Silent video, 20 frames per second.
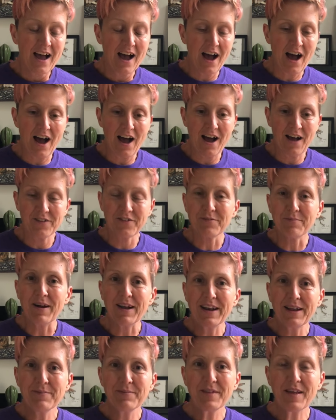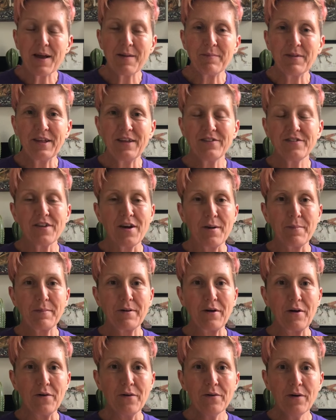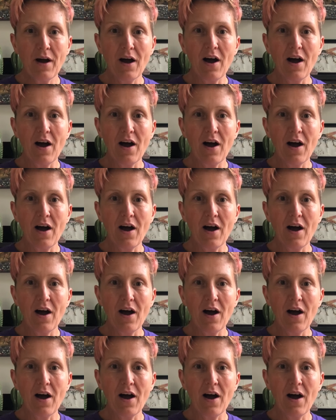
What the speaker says: So my name is Emily Sopkowe.